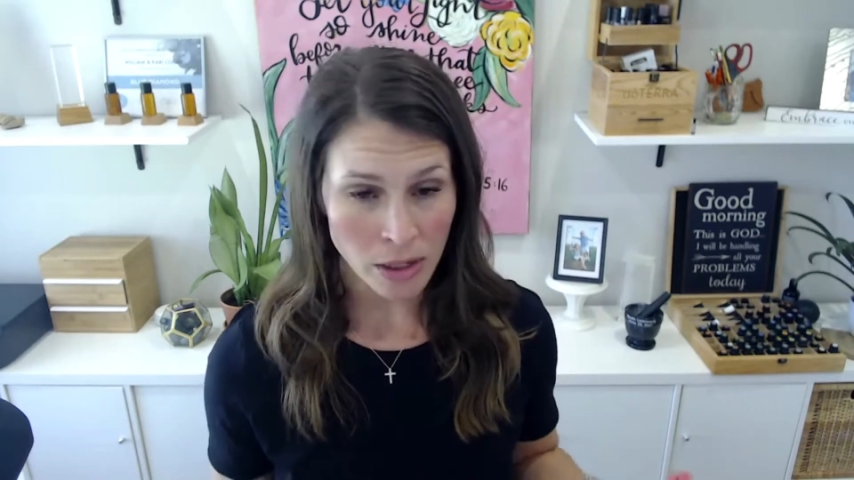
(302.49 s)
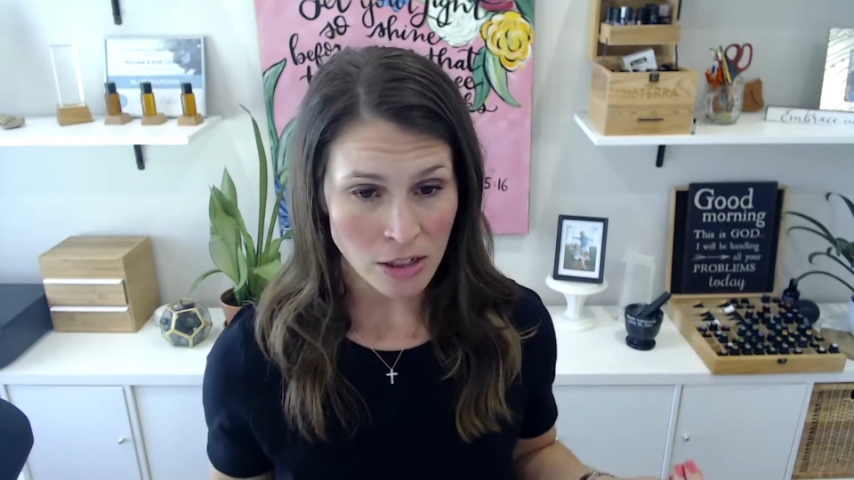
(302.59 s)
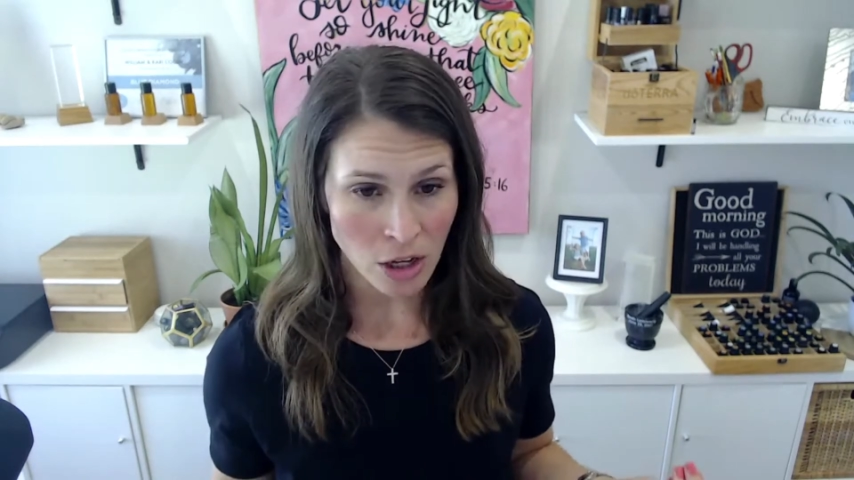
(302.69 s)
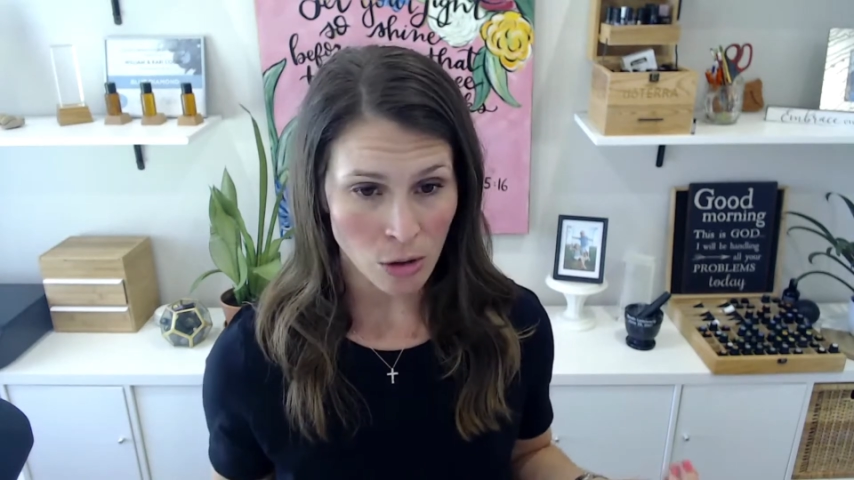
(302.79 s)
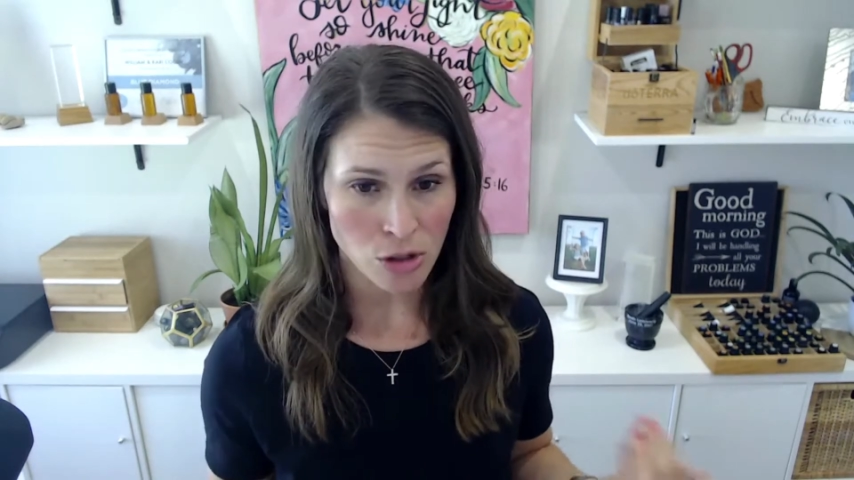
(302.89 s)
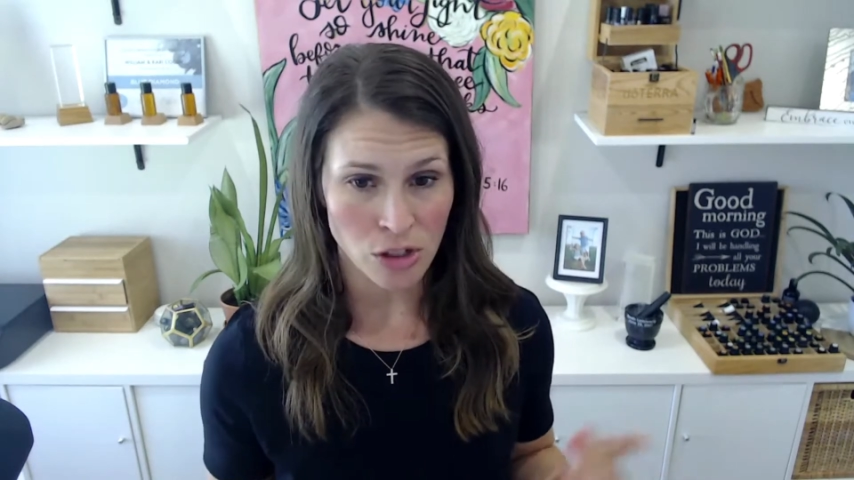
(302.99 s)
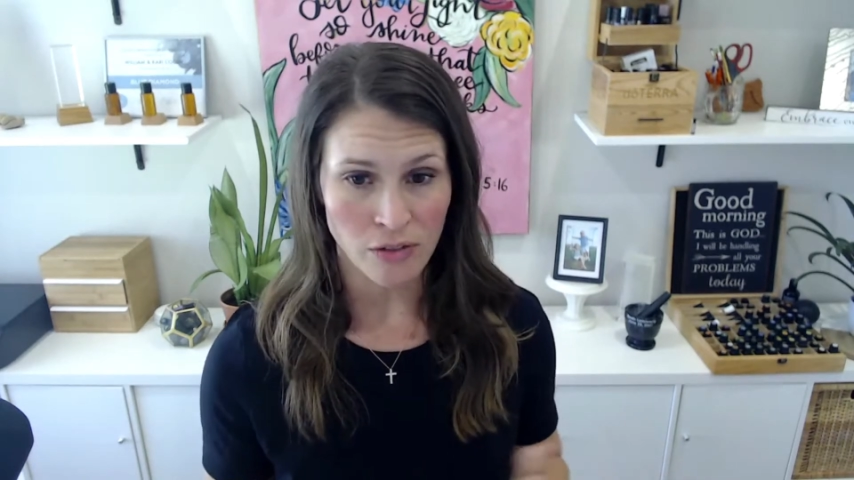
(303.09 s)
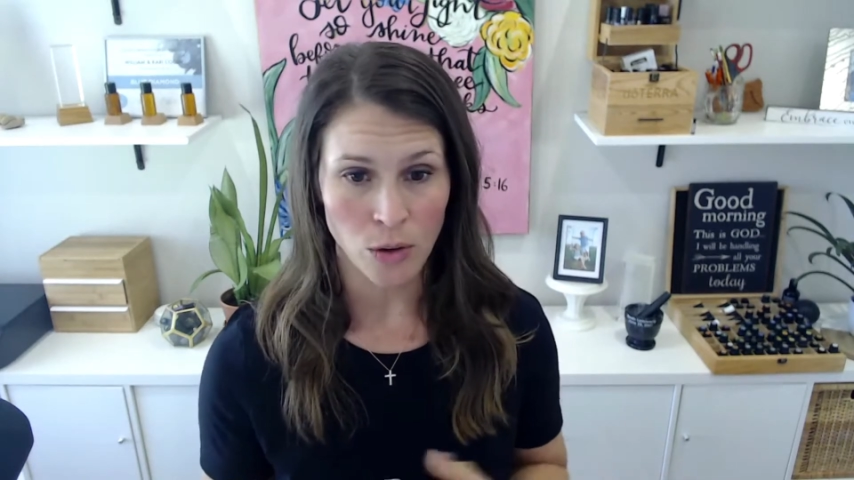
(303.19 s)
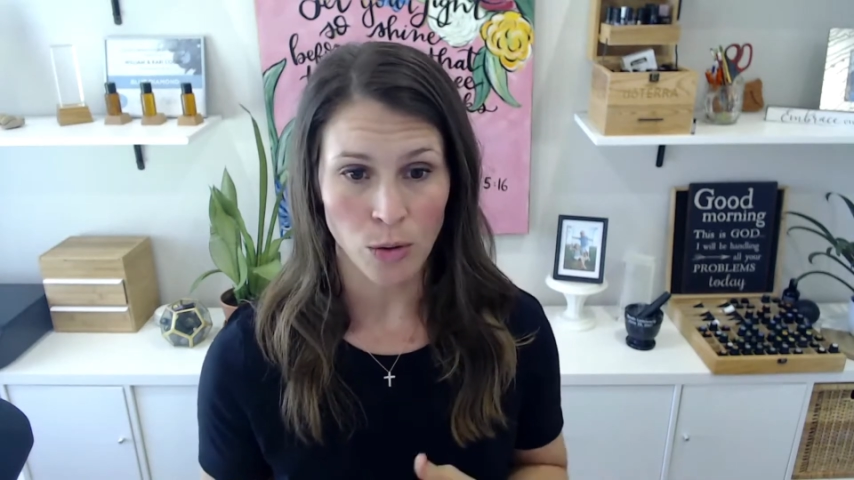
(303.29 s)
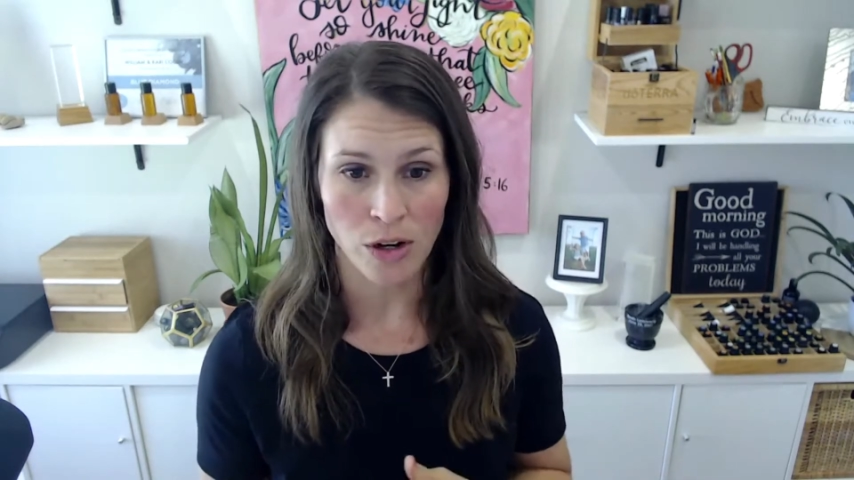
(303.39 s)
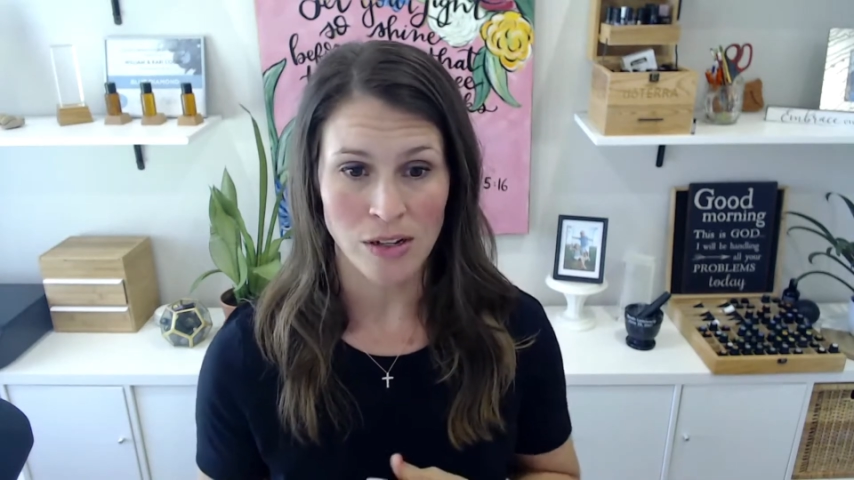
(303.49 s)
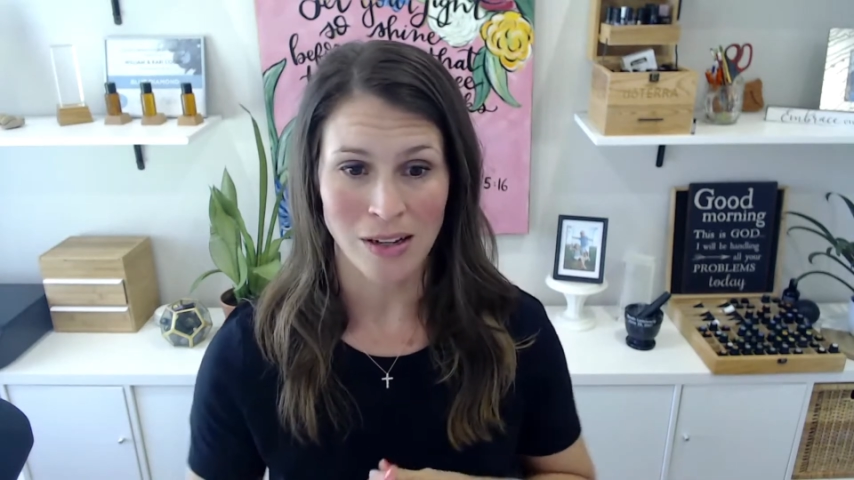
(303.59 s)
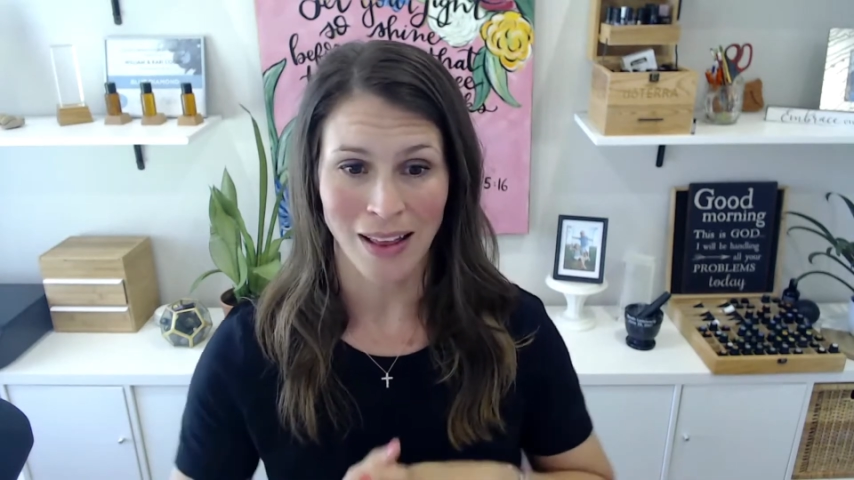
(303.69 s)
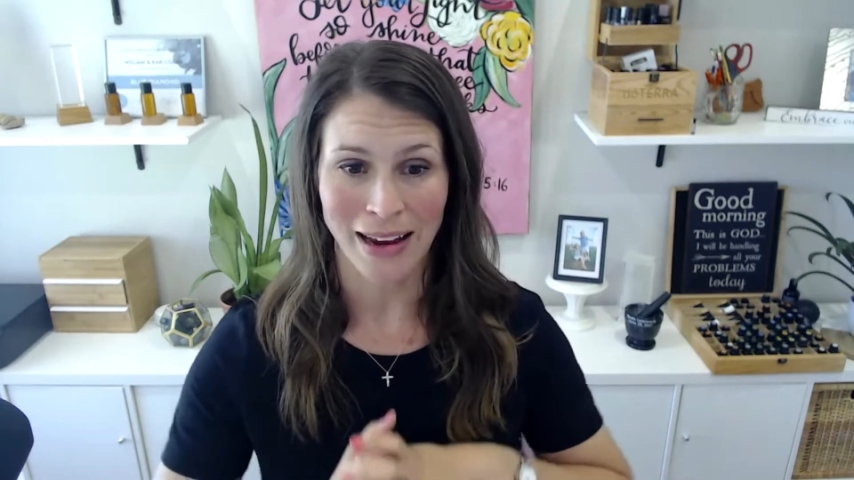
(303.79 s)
exhaustion, of course. Like